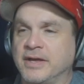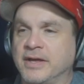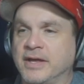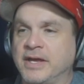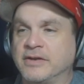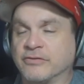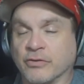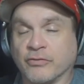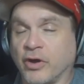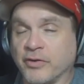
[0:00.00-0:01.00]
he
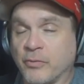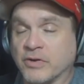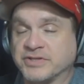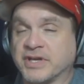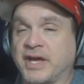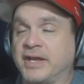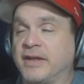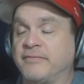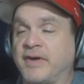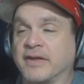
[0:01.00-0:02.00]
deserved all the awards he got.
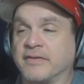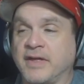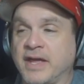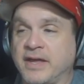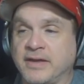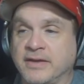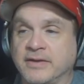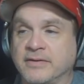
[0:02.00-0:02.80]
In fact, they